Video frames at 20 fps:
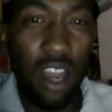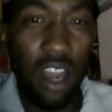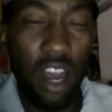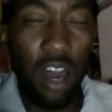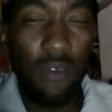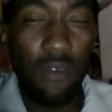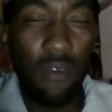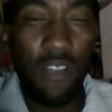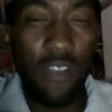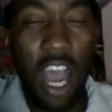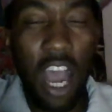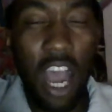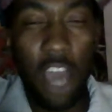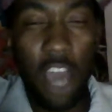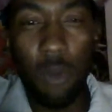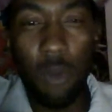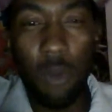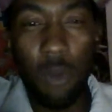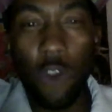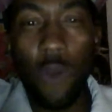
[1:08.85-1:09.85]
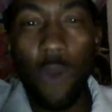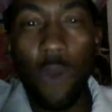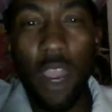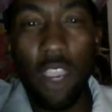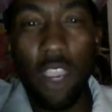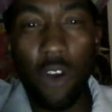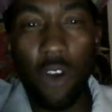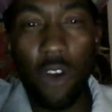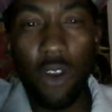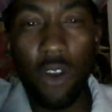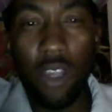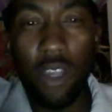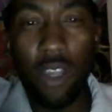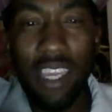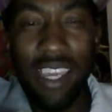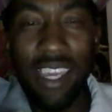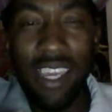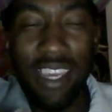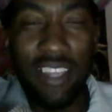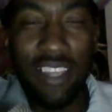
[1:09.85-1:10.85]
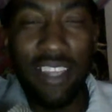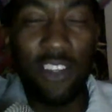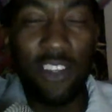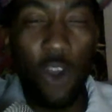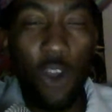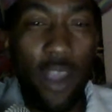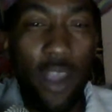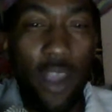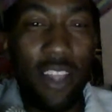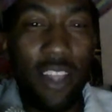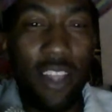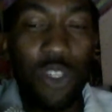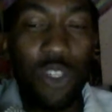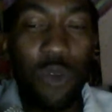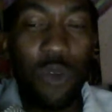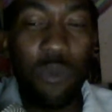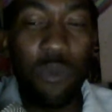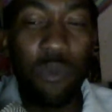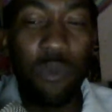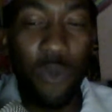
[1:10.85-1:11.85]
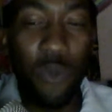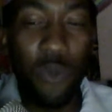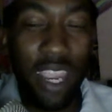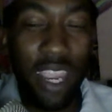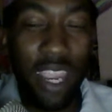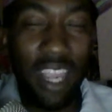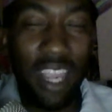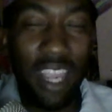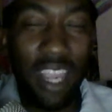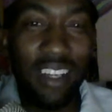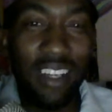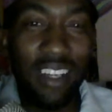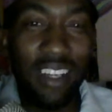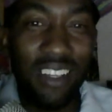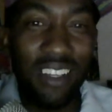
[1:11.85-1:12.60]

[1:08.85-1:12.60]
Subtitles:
of Conor McGregor is going to bring